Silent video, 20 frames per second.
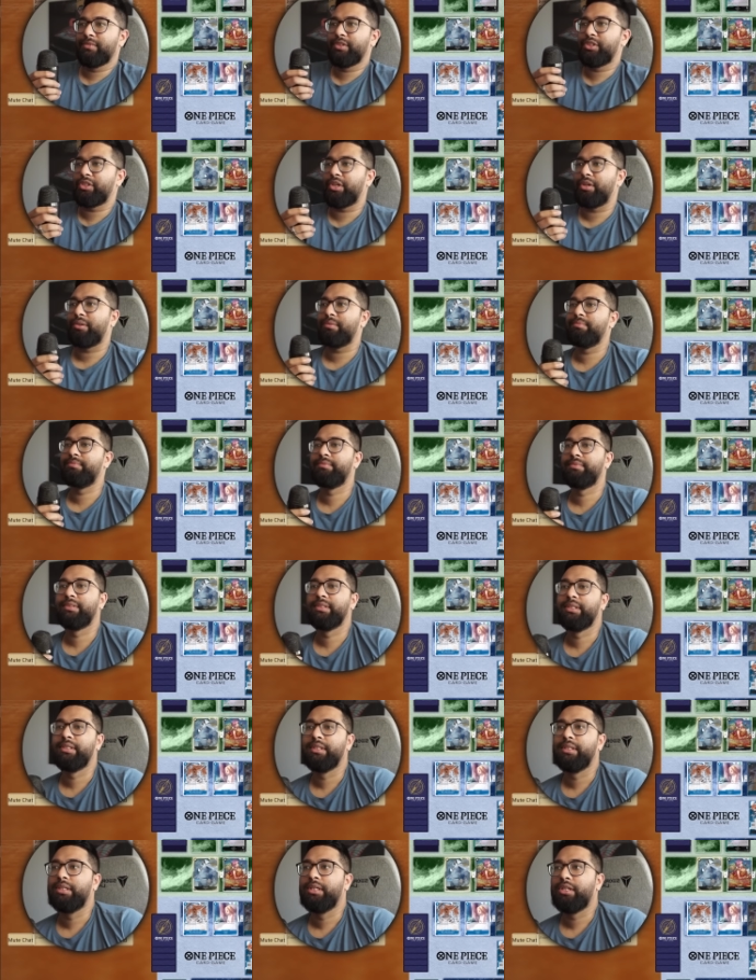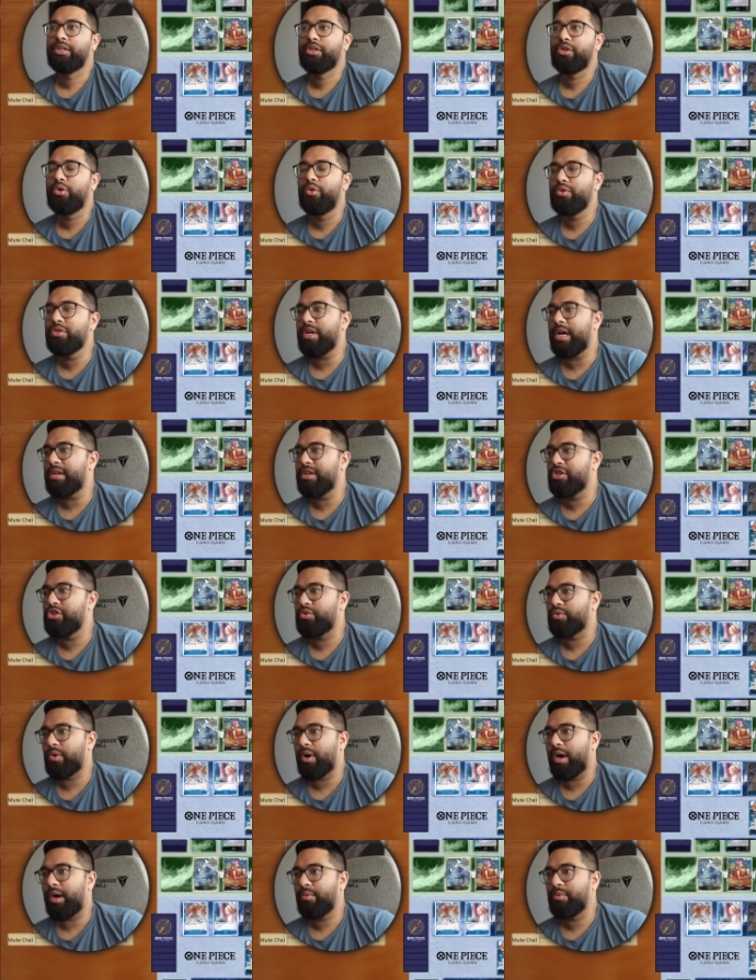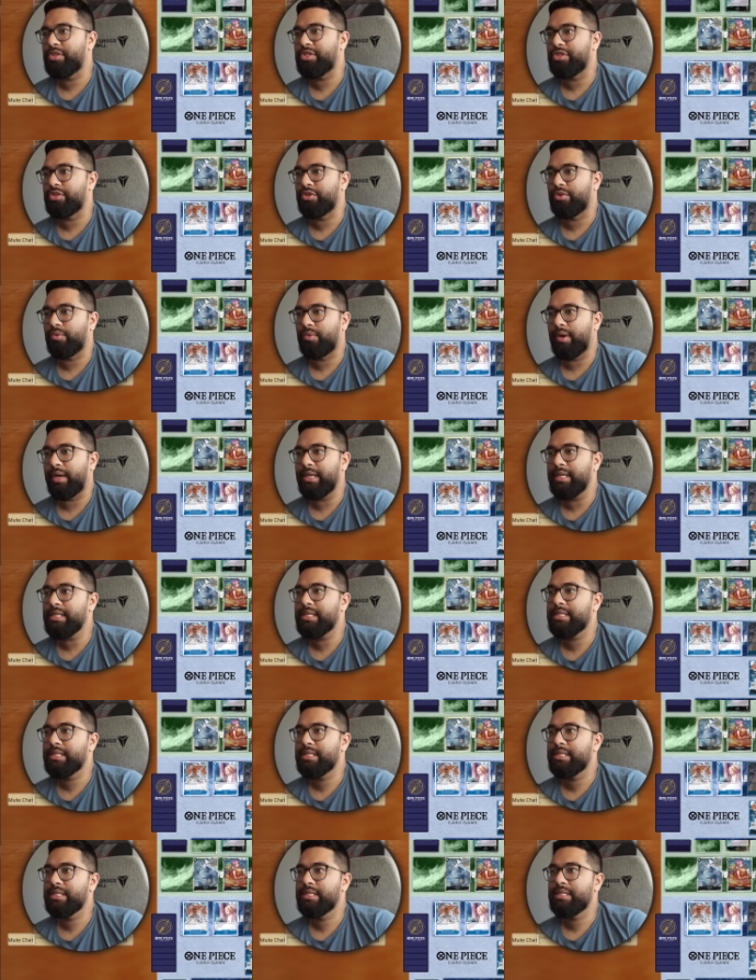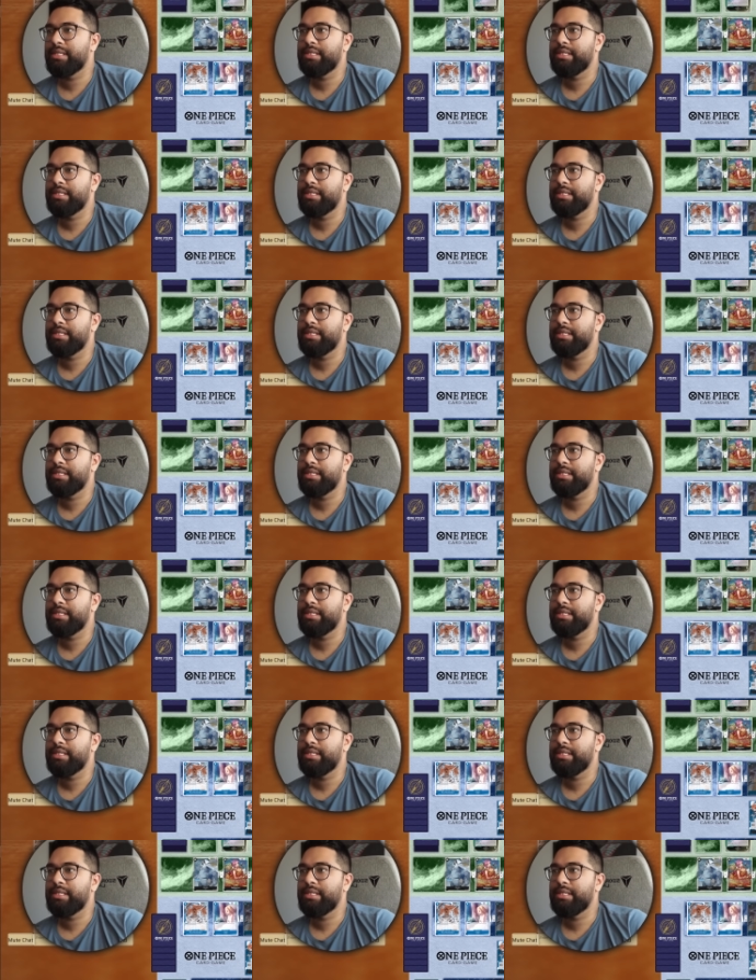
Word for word: So, who's on to draw, which is great.